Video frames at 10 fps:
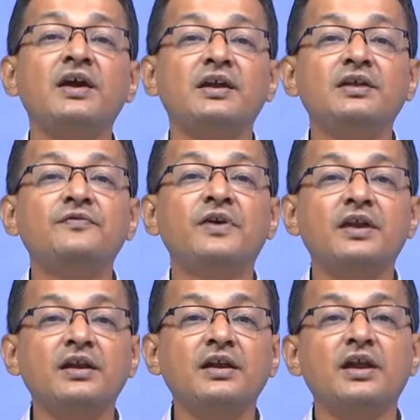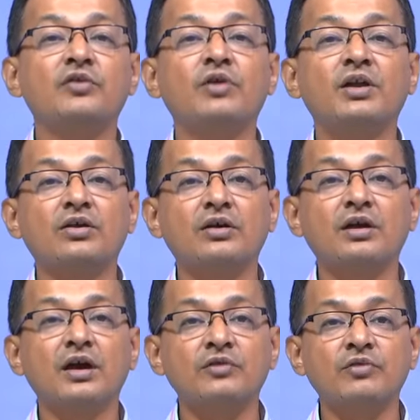different network,
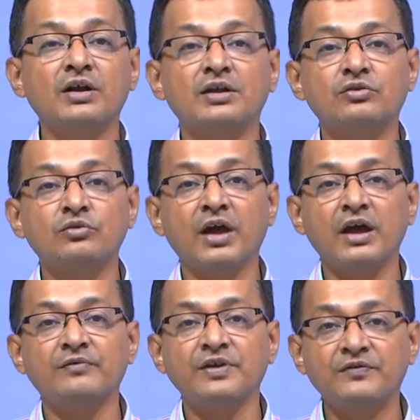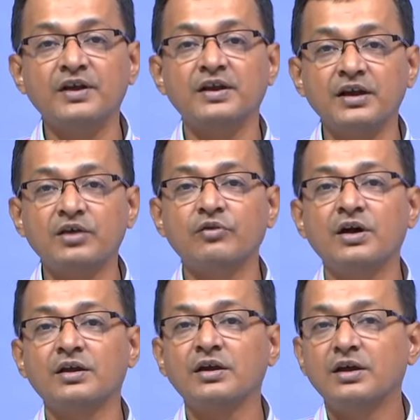I want to have different network